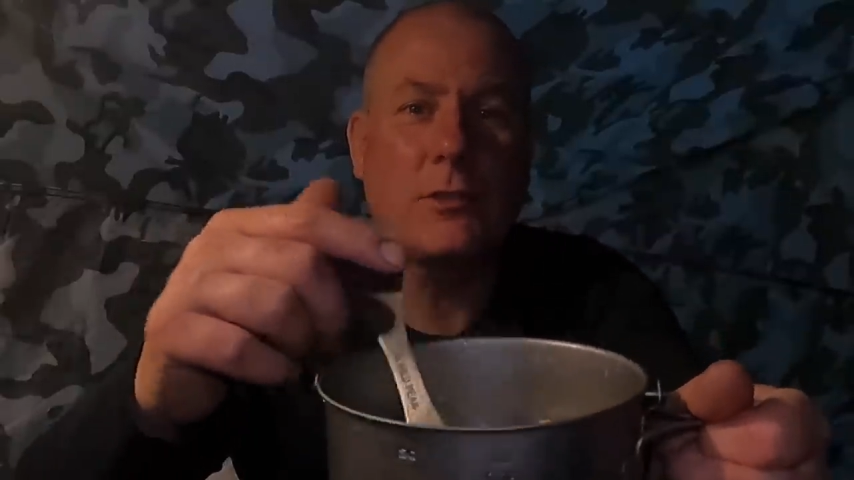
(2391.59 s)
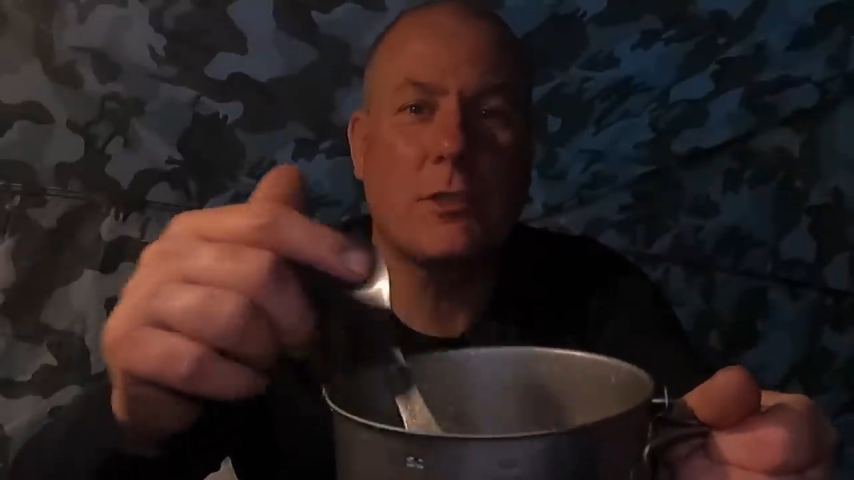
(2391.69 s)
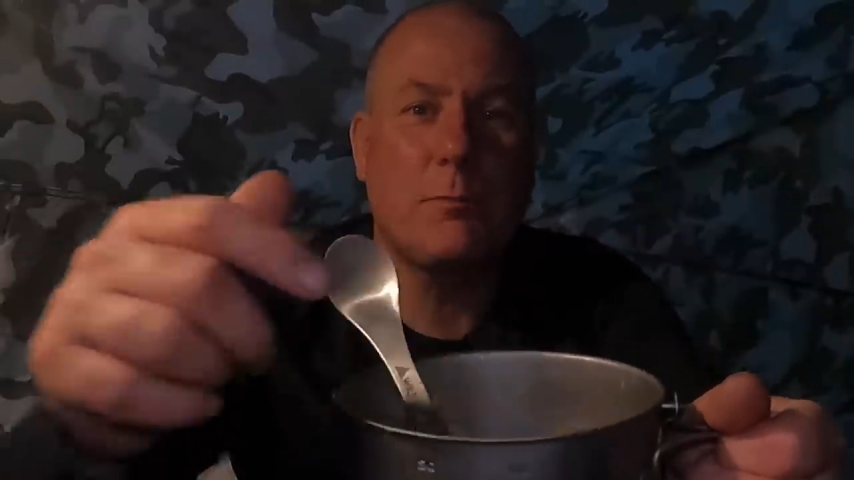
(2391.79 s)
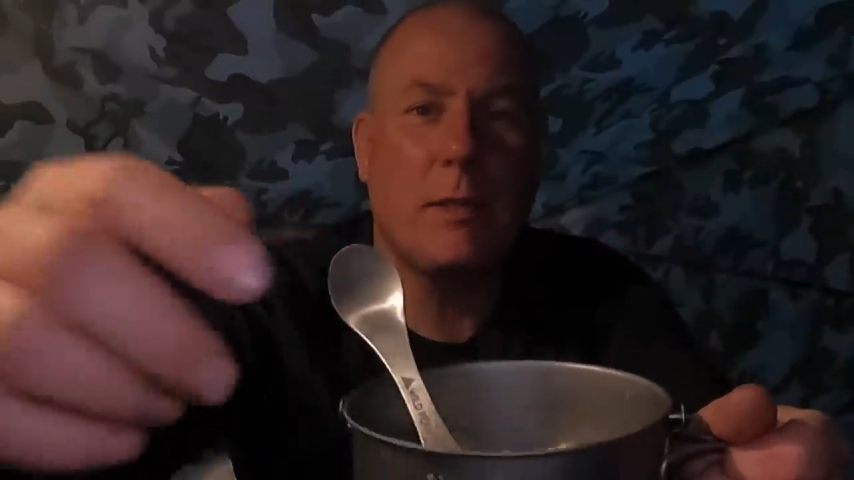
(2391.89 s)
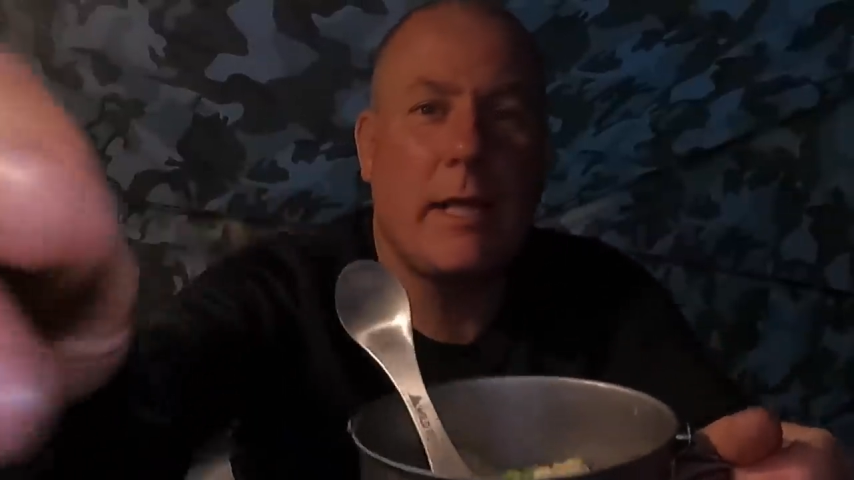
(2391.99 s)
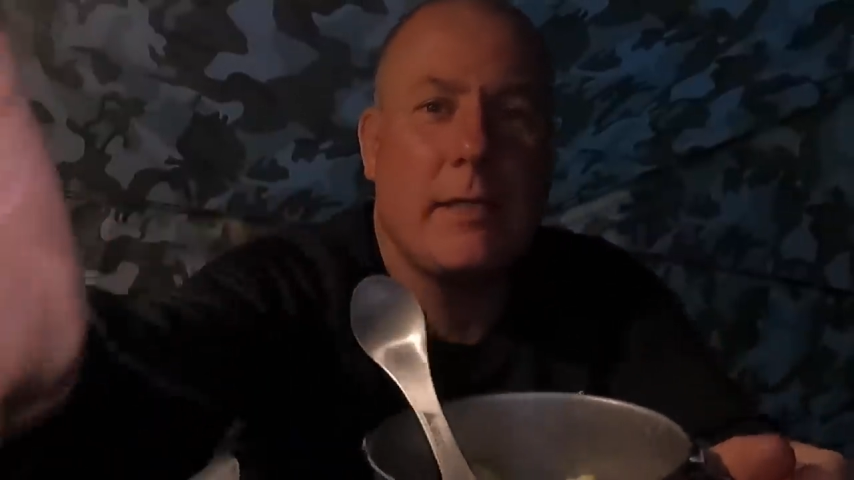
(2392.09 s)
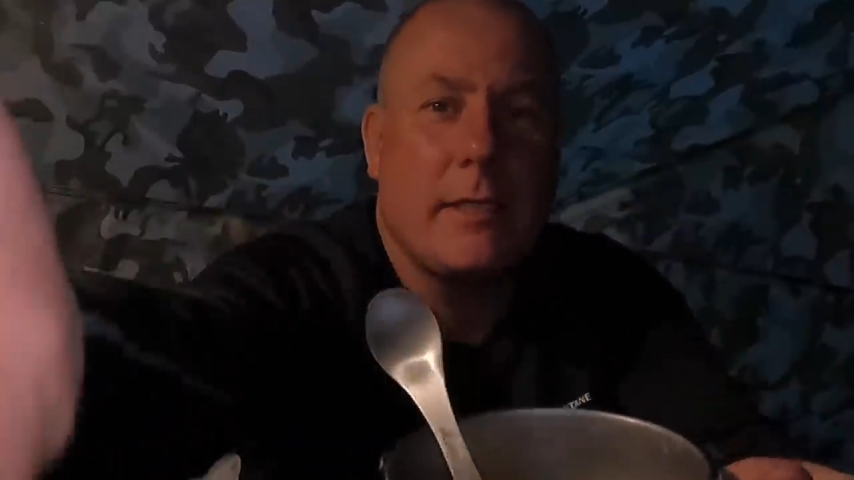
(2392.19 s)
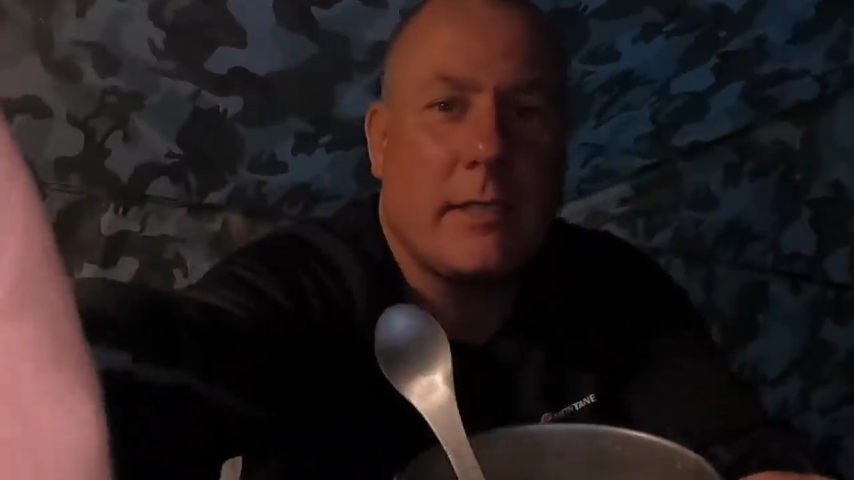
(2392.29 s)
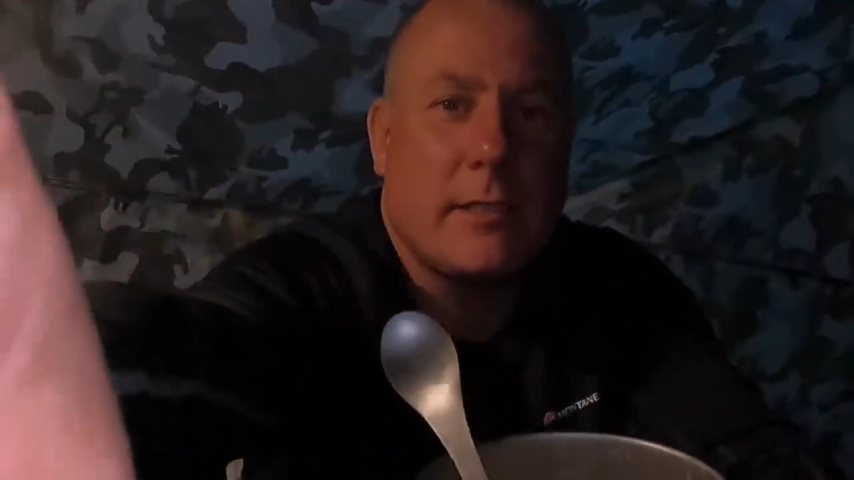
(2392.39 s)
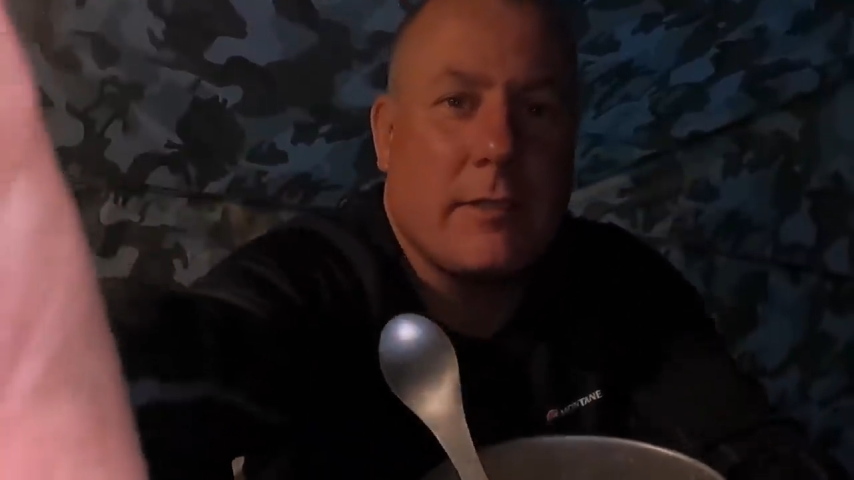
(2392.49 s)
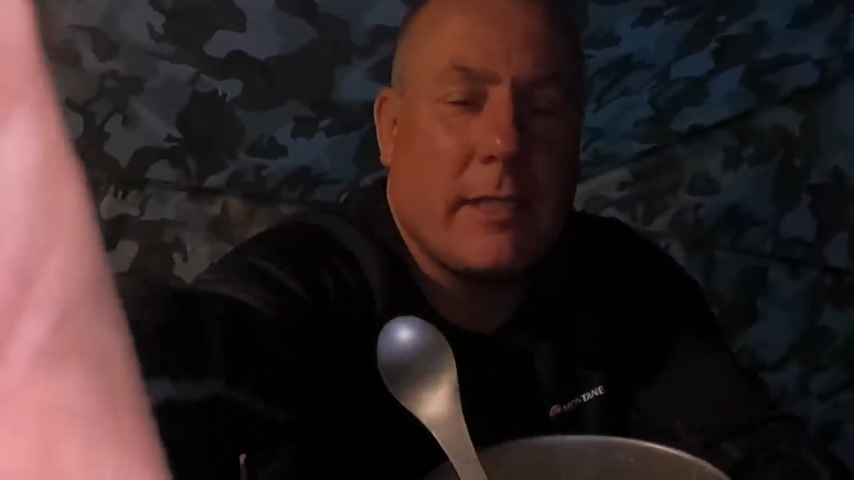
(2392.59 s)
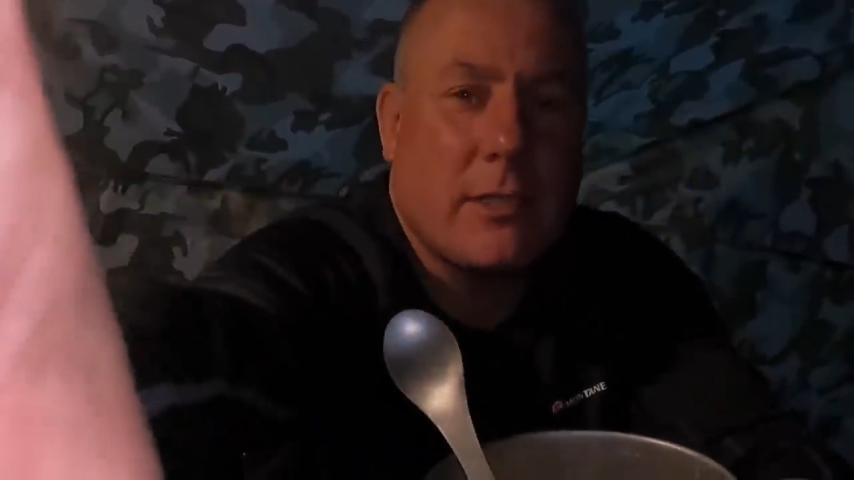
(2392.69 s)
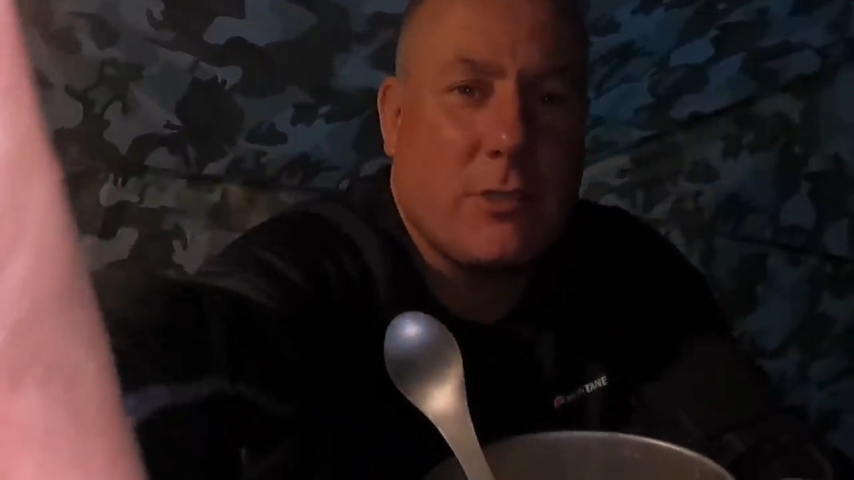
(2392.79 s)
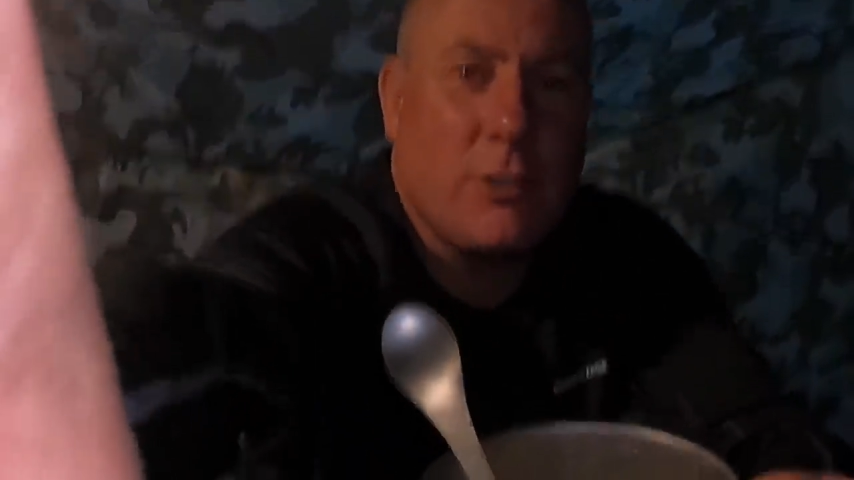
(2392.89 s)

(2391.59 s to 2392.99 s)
splendid. Let's